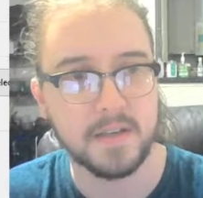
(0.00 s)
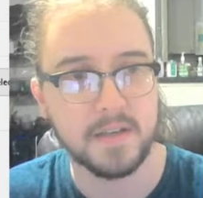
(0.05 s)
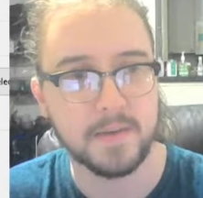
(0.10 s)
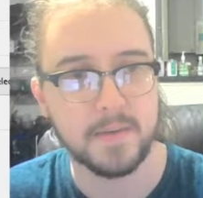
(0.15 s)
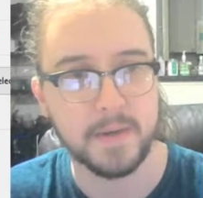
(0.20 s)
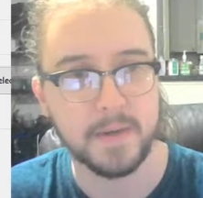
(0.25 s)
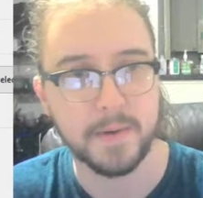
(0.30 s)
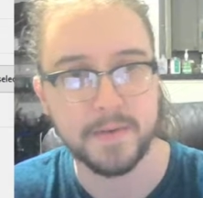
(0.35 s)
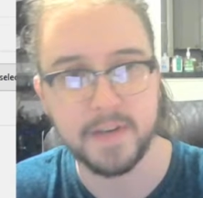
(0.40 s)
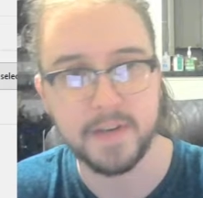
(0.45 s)

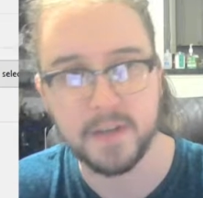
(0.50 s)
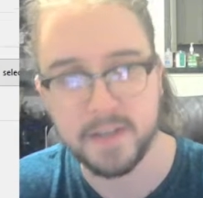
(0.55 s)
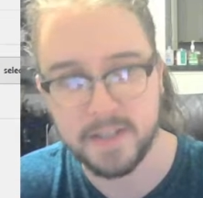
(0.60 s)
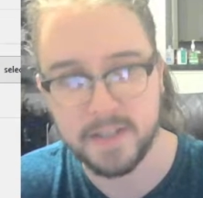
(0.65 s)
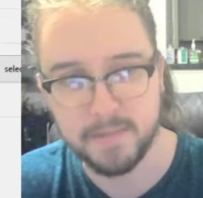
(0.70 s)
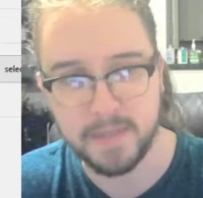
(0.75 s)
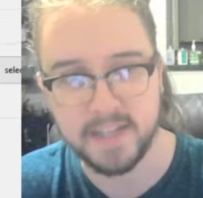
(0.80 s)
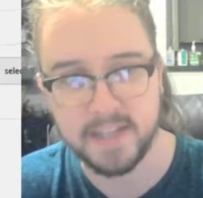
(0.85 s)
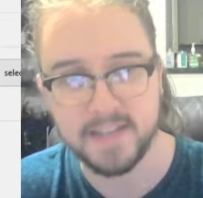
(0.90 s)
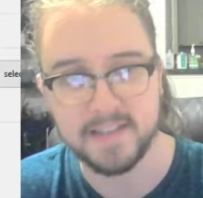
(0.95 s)
Right, we've got all these
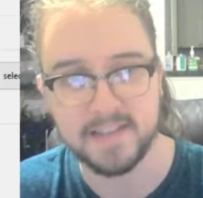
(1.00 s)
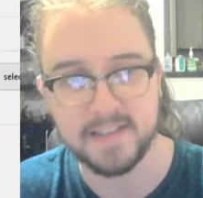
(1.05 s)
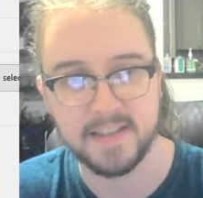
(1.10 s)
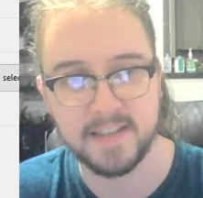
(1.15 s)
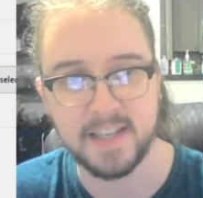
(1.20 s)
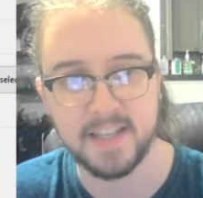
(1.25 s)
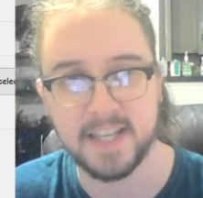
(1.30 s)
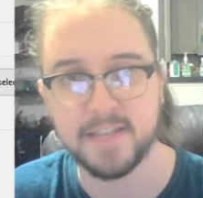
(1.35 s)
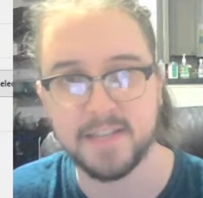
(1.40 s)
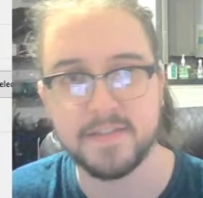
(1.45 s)
buttons on
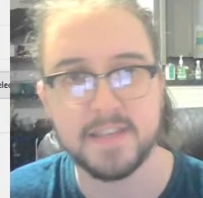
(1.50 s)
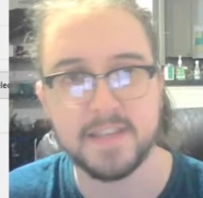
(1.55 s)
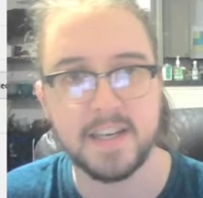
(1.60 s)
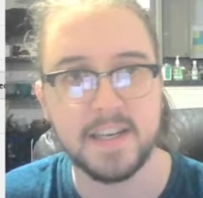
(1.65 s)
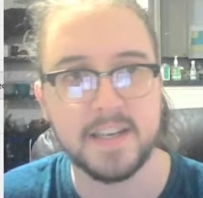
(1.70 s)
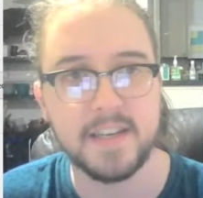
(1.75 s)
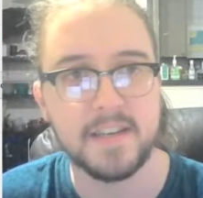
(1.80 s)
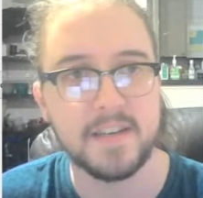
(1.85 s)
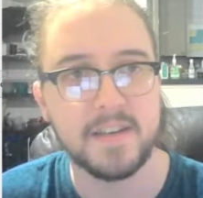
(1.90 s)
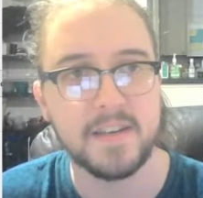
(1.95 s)
the
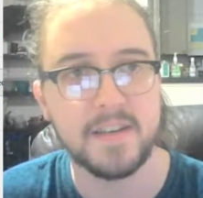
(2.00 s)
side.